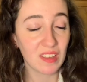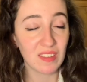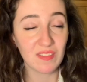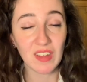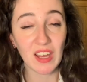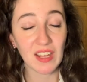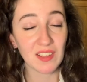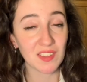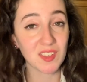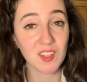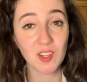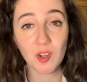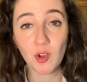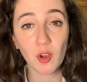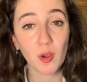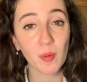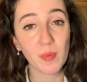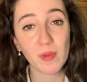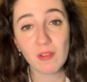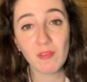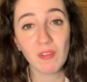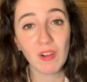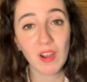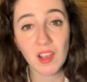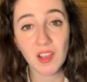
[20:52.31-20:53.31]
That's the
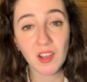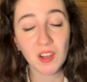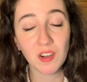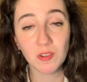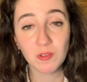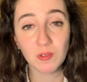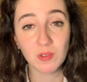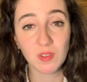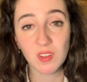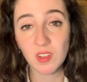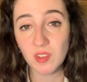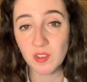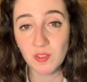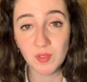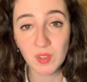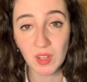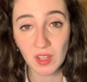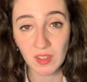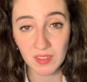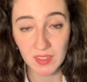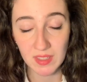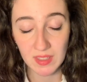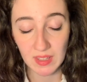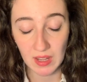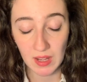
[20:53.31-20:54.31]
copyright holder who
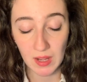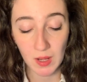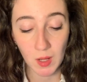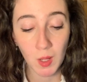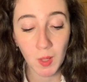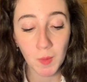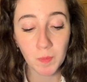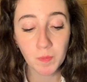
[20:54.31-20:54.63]
does that,